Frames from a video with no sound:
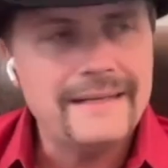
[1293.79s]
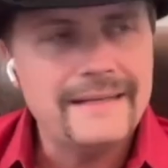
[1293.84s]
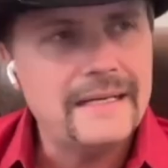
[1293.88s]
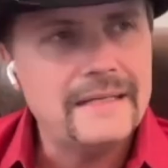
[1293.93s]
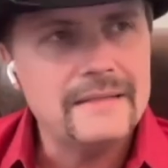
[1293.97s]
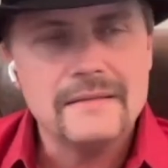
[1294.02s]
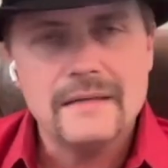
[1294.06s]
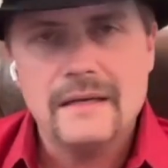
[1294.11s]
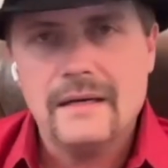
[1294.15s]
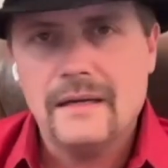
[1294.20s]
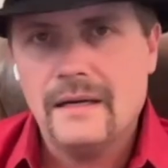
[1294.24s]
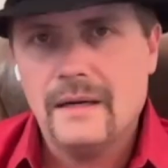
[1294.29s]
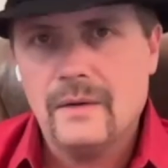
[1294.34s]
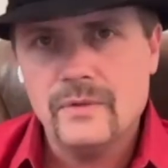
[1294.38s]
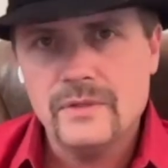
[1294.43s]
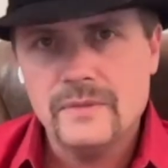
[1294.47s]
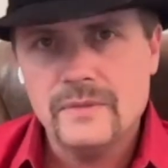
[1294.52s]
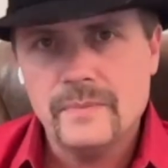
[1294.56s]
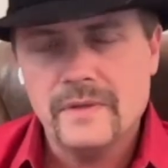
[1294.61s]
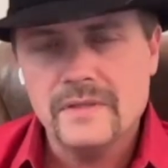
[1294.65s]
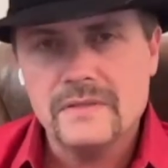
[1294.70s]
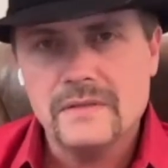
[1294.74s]
That is not how we're
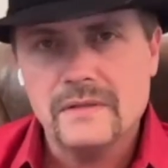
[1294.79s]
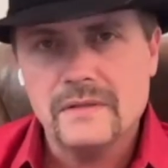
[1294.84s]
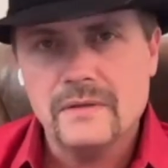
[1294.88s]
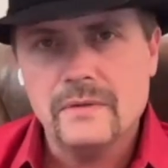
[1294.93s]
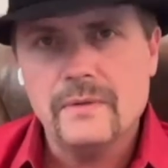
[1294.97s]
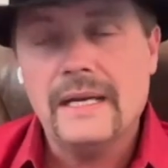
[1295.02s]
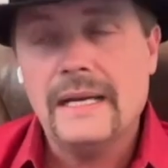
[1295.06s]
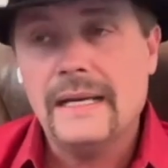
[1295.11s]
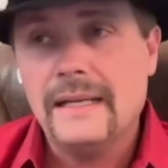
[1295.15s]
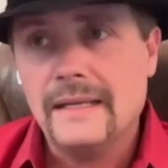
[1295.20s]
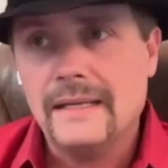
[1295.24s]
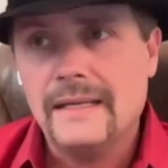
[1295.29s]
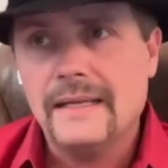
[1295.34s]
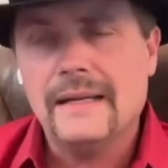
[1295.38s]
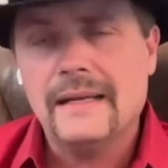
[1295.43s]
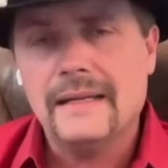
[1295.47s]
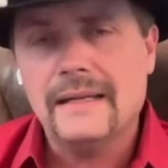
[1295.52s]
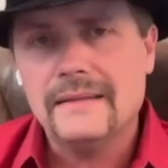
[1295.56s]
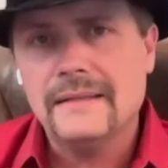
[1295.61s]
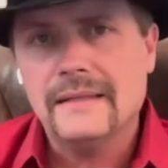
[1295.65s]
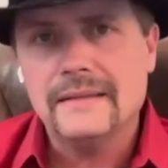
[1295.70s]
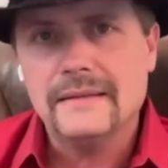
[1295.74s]
supposed to do it. And again,
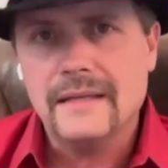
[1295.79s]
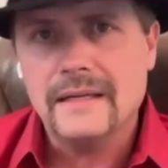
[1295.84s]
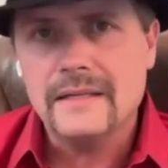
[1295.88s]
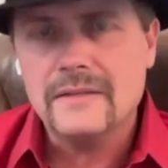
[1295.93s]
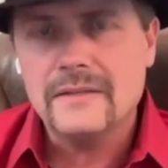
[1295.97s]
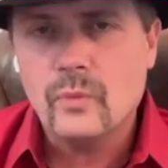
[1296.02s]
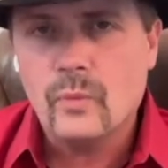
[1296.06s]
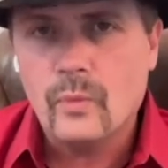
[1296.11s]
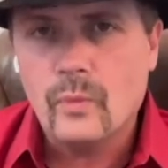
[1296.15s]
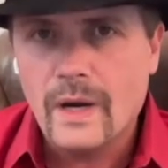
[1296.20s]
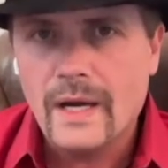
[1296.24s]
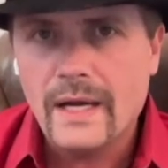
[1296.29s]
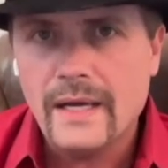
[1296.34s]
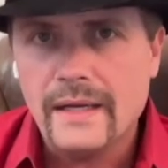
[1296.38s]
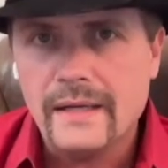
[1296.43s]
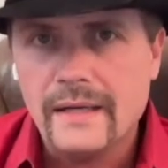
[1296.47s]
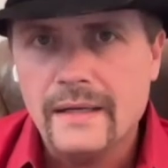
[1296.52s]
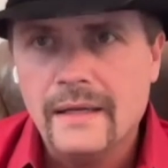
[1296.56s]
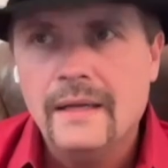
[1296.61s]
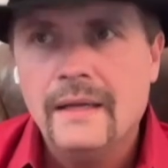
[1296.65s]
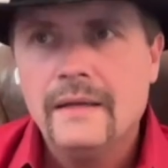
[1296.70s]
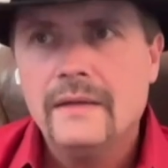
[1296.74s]
I think that's
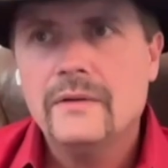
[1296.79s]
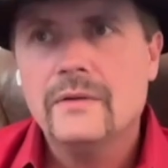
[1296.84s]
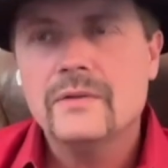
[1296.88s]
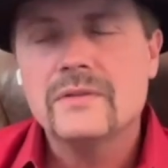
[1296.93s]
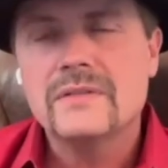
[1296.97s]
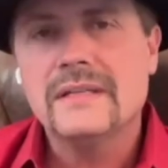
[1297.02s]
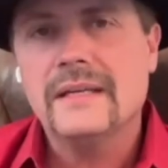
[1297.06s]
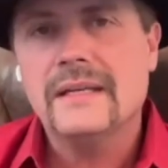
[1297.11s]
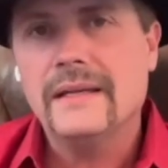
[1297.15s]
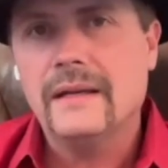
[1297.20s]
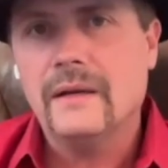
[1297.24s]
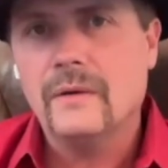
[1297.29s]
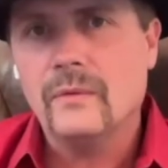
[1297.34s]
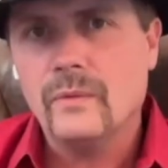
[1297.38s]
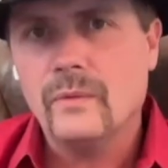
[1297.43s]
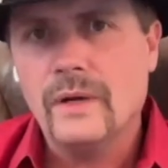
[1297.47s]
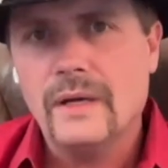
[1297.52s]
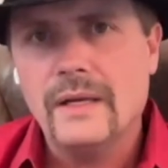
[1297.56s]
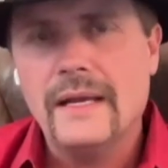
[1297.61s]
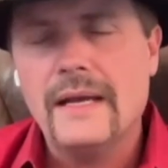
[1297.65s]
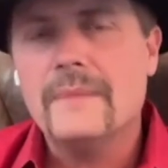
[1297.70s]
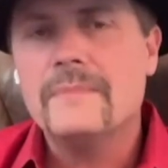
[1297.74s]
why you're seeing it
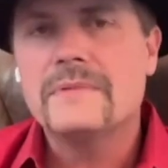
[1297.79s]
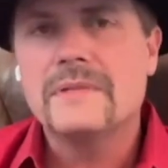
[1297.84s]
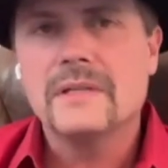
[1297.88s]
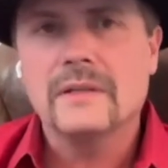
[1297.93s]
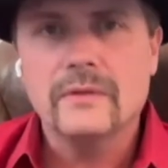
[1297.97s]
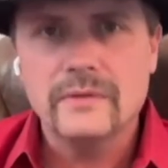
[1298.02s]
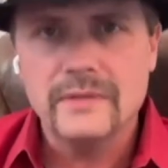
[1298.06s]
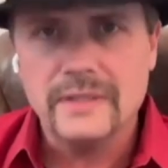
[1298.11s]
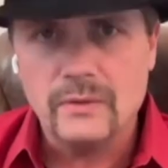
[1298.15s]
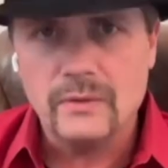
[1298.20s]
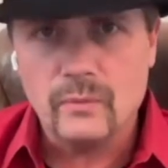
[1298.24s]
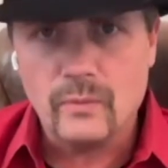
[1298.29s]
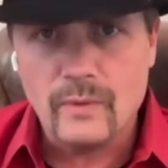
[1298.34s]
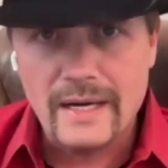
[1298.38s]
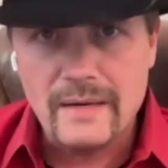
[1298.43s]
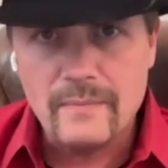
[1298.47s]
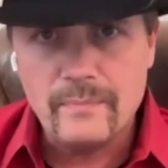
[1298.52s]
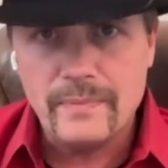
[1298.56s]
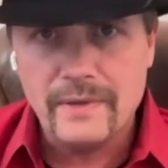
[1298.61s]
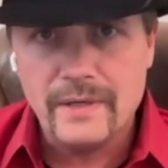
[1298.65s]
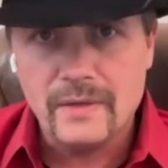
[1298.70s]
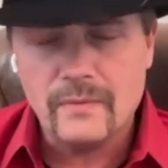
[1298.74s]
run absolutely
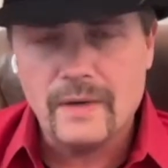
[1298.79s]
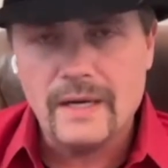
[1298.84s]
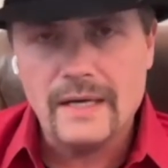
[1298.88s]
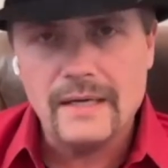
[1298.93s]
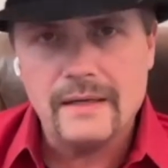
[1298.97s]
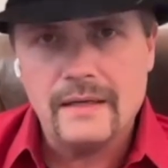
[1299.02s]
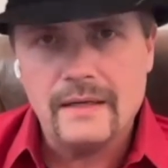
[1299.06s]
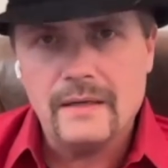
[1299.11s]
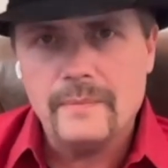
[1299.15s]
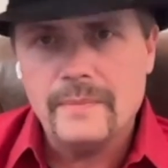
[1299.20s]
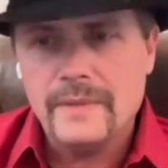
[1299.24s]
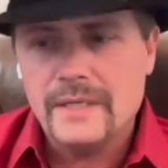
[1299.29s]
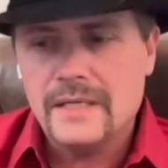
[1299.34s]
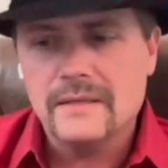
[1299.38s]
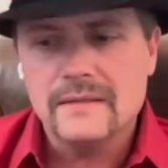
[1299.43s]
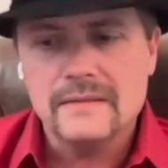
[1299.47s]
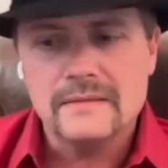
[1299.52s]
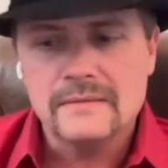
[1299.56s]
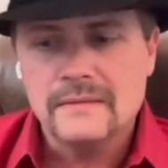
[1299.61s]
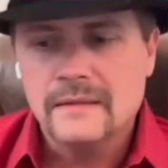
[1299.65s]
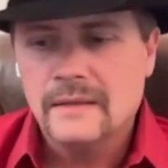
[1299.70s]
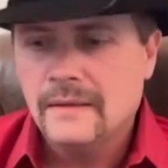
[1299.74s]
rampant right now,
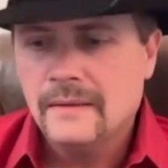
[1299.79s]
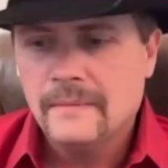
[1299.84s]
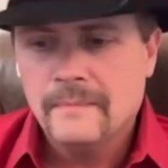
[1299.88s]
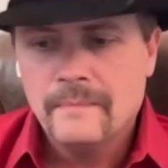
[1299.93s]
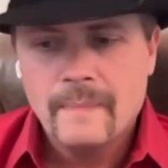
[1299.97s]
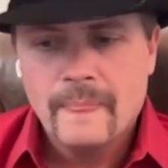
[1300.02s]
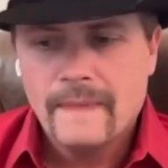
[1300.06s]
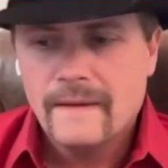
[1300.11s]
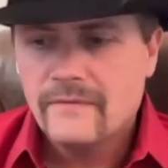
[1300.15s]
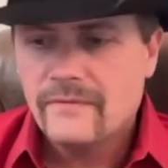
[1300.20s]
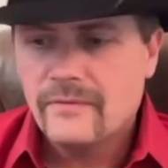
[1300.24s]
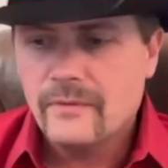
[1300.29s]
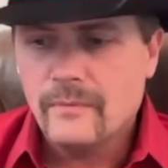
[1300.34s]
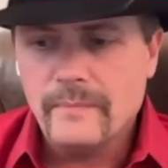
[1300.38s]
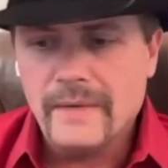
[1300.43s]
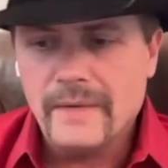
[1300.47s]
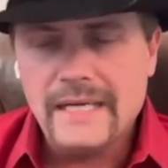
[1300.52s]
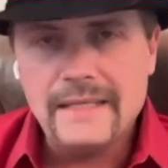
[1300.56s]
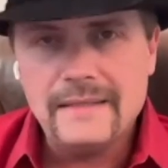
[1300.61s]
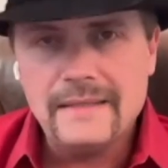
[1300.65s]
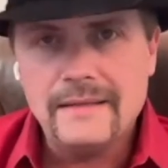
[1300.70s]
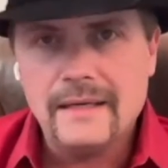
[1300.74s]
because for
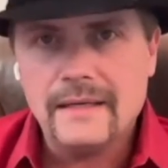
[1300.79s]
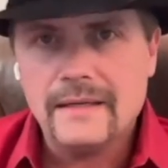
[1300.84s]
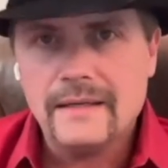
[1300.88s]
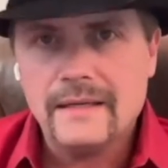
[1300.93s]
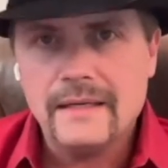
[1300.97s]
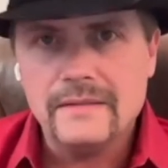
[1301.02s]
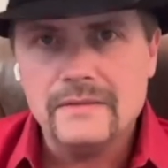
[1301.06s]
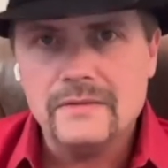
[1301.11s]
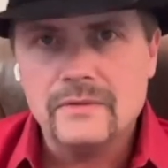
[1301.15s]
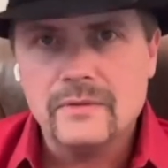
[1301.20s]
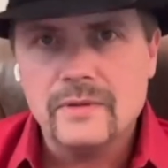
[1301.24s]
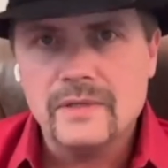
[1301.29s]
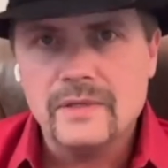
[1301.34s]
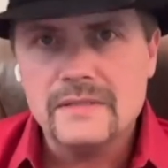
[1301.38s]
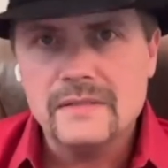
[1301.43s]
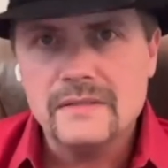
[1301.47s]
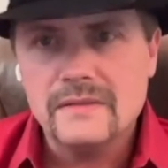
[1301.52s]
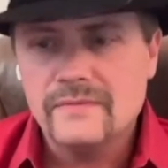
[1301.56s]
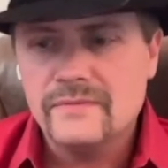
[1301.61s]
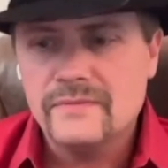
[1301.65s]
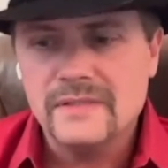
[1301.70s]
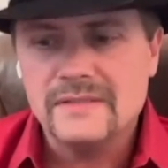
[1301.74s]
many decades,
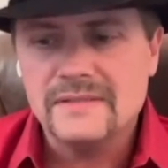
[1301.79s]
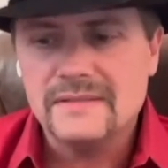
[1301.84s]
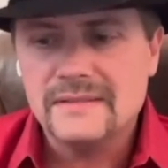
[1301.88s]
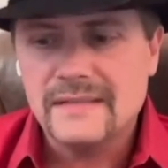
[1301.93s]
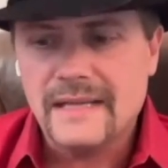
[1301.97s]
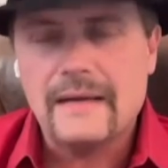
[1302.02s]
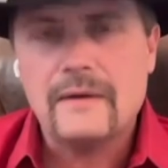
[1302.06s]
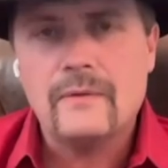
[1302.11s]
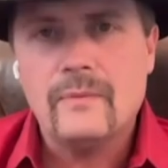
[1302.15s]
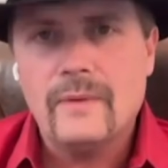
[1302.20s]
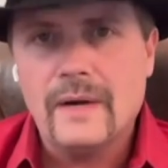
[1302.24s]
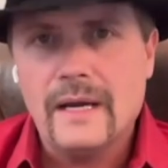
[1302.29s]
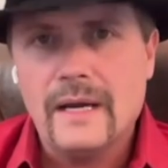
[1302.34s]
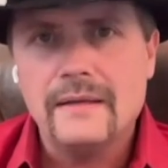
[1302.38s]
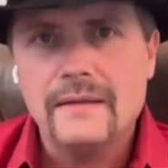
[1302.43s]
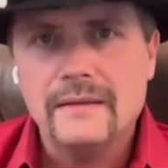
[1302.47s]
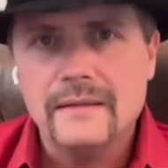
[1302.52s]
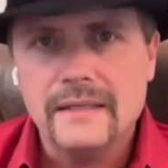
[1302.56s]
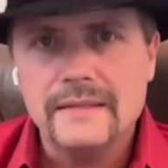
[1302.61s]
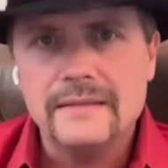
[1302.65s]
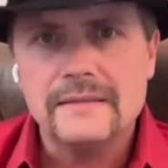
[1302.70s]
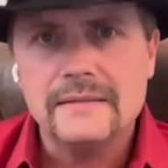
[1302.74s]
Christians have just sat around
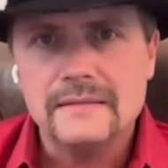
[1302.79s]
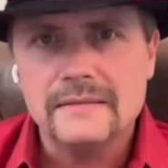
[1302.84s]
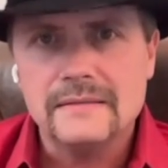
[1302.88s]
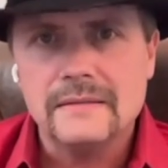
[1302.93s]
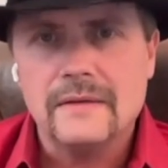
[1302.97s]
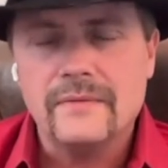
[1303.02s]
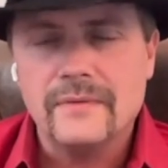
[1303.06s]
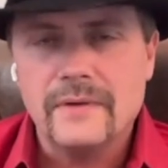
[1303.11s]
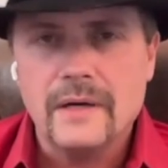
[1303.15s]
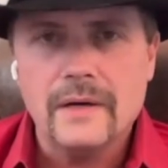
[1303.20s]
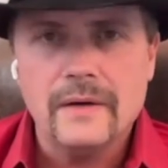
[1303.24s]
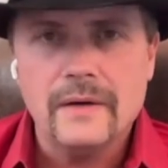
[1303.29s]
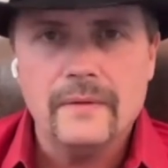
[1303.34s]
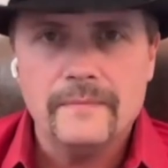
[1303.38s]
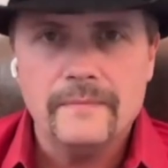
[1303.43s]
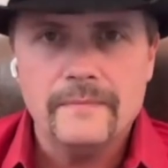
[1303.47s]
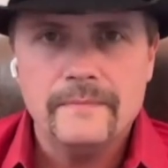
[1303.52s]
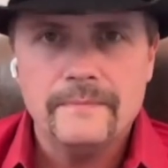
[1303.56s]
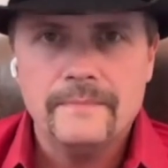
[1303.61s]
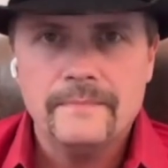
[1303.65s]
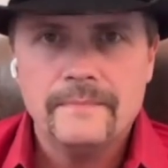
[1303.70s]
and let this stuff go.